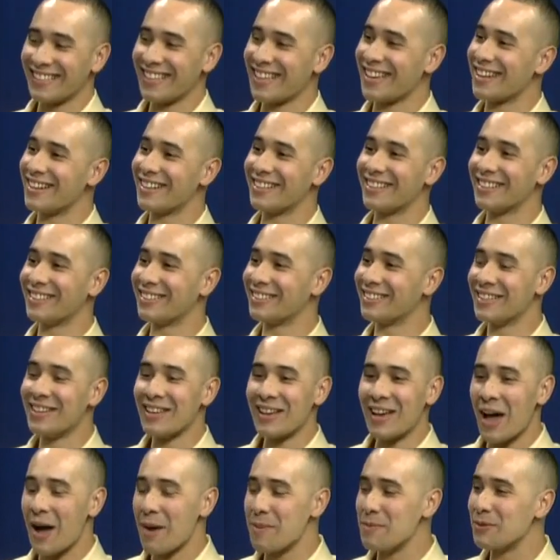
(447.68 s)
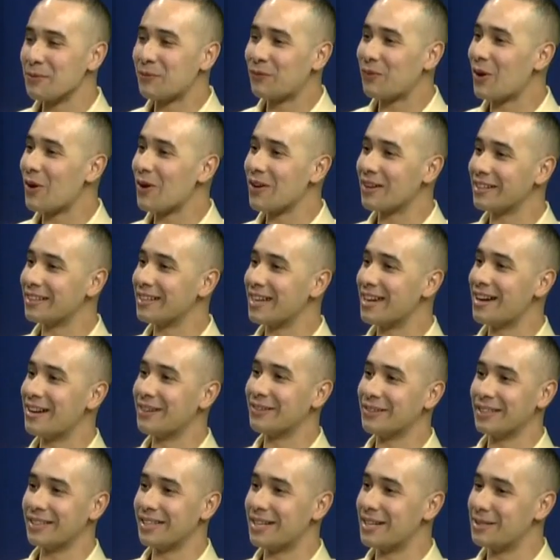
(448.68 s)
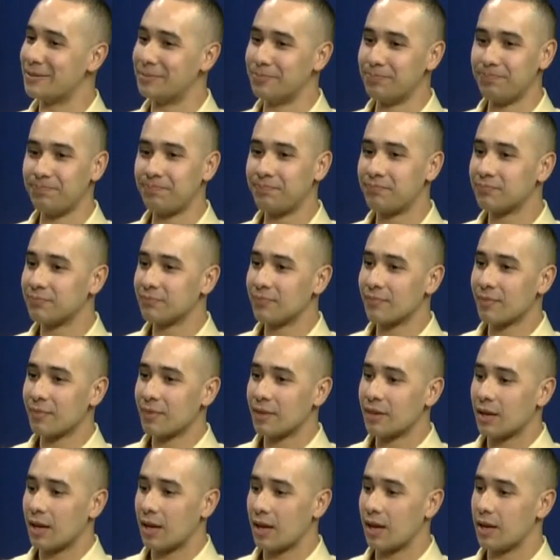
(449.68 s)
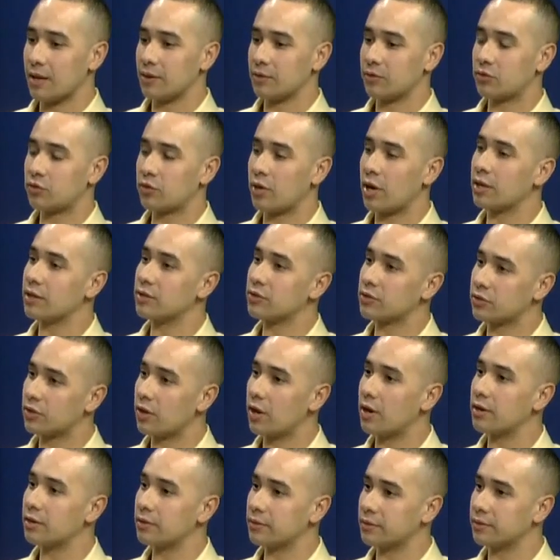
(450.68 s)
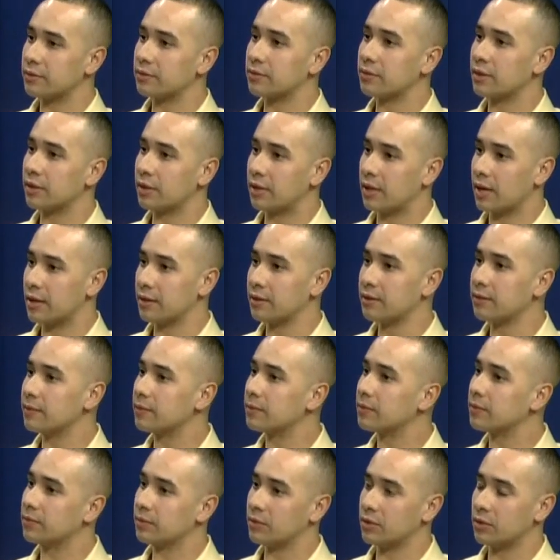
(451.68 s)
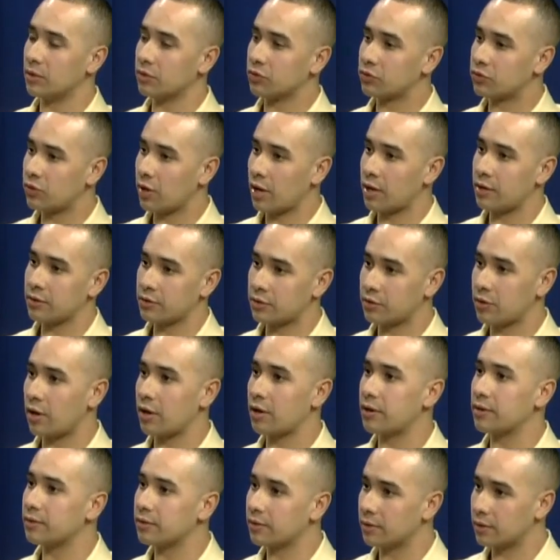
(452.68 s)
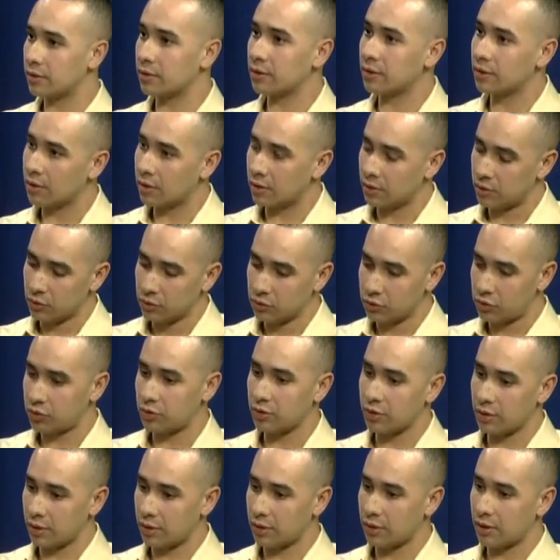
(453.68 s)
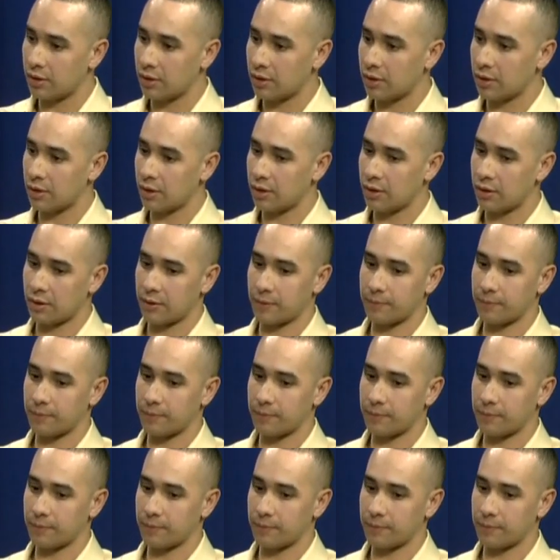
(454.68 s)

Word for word: yeah, uh, I'm in Florida now, and um, I'm trying to start again. Yeah. You know, trying to start yeah. a new, uh, uh,